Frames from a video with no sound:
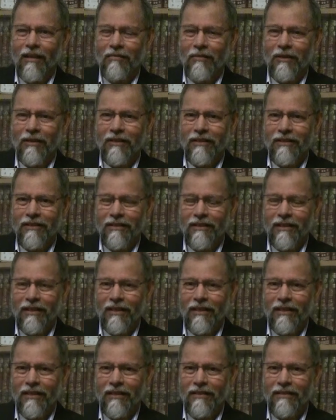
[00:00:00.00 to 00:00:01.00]
Because,
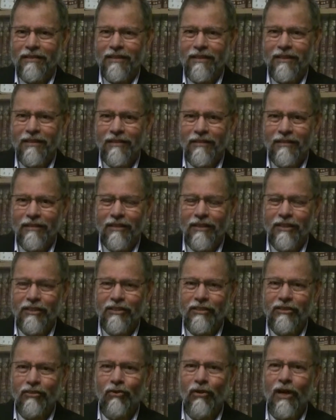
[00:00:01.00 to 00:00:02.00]
see, it
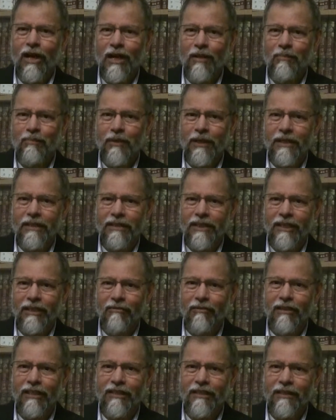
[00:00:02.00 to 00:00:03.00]
so happened
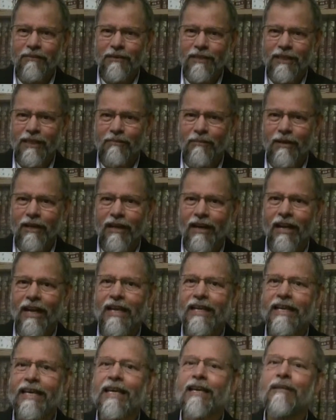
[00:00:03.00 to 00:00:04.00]
that when Tafsir bil
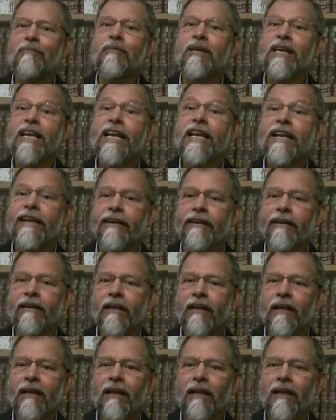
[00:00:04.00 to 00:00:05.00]
Raya came in,
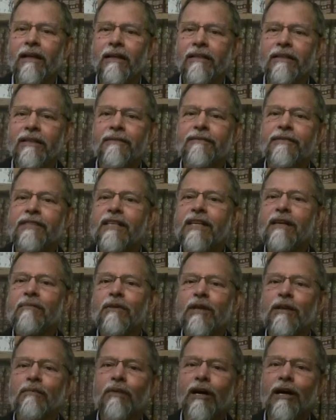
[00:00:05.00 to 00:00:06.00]
Tafsir
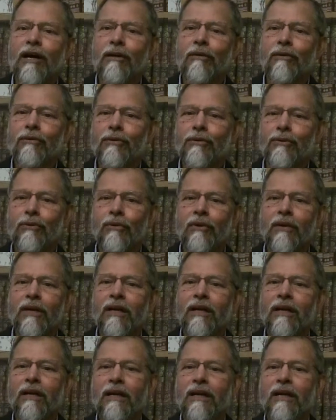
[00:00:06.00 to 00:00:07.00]
bil Masur
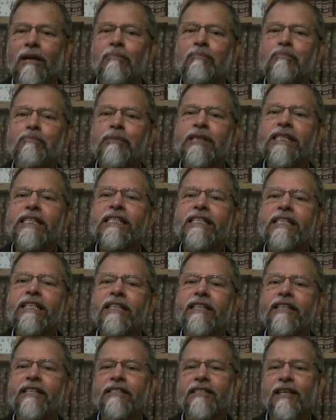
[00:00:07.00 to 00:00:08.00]

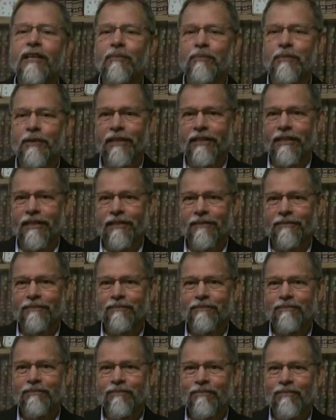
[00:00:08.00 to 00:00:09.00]
completely disappeared.
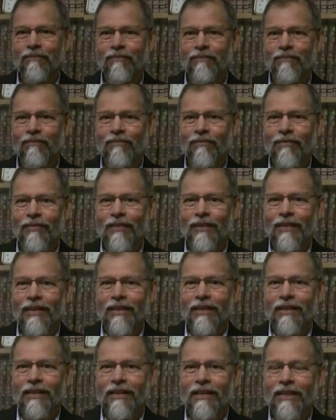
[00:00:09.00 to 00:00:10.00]

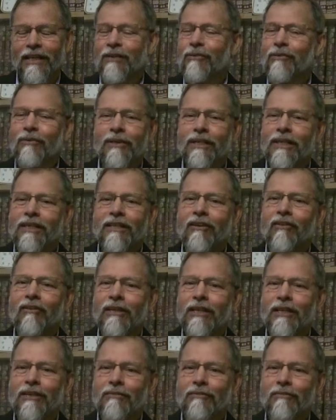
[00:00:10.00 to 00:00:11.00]

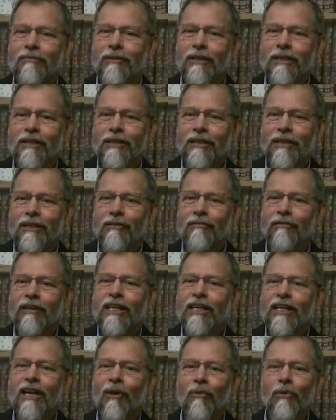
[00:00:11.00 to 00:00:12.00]
It
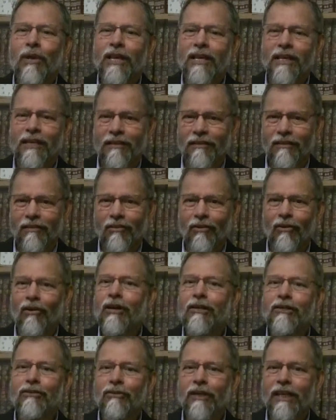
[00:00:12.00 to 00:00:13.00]
went away
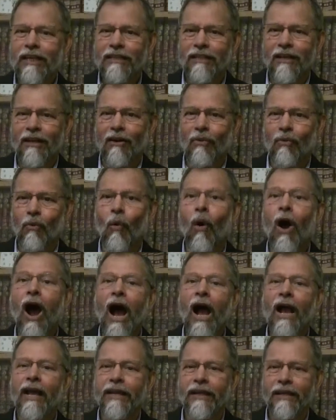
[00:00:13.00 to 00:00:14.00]
altogether.
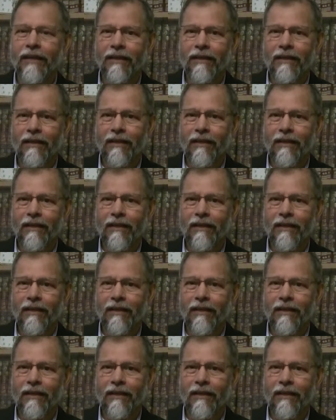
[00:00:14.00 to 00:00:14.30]
Why?